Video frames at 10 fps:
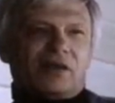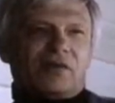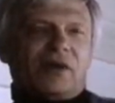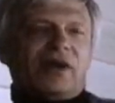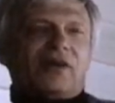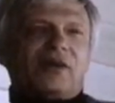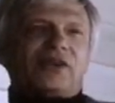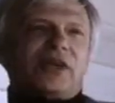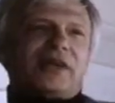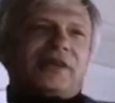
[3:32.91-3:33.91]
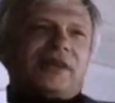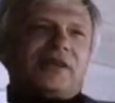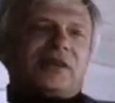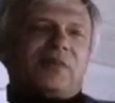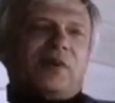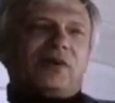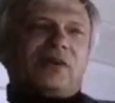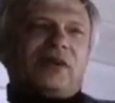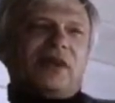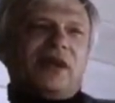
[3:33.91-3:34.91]
So Frank or Jesse
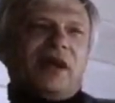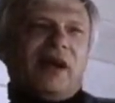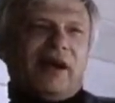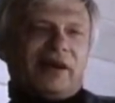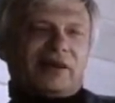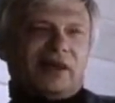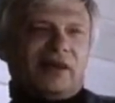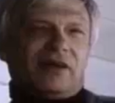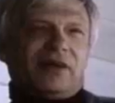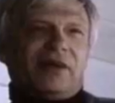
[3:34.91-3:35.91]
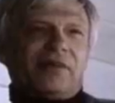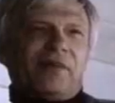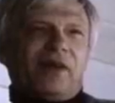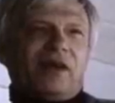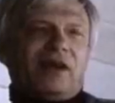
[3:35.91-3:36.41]
supposedly uh, tell her